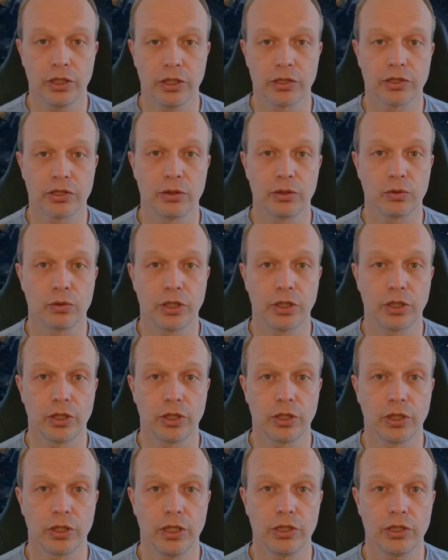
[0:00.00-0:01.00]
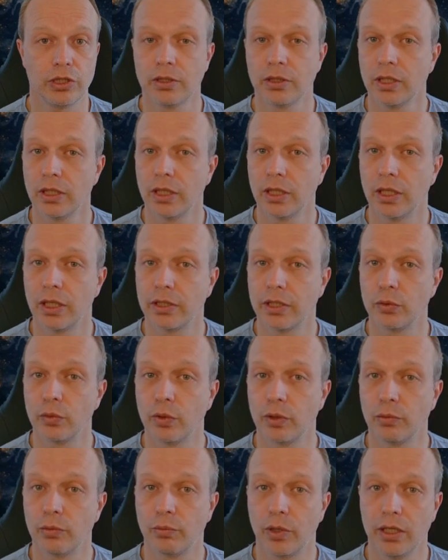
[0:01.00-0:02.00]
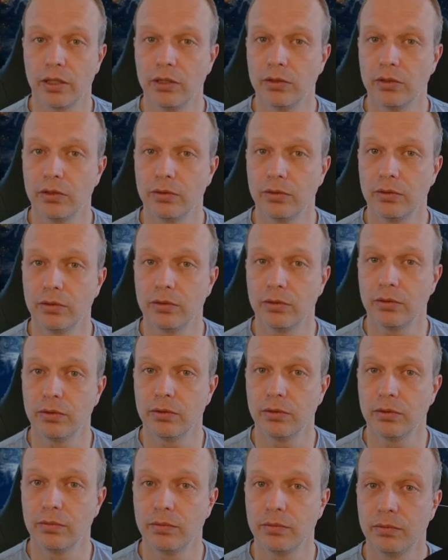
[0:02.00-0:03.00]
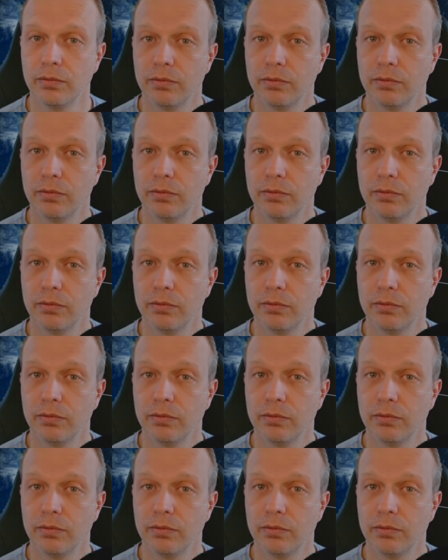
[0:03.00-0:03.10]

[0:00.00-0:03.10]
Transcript: the scene and then you apply it, you will see that the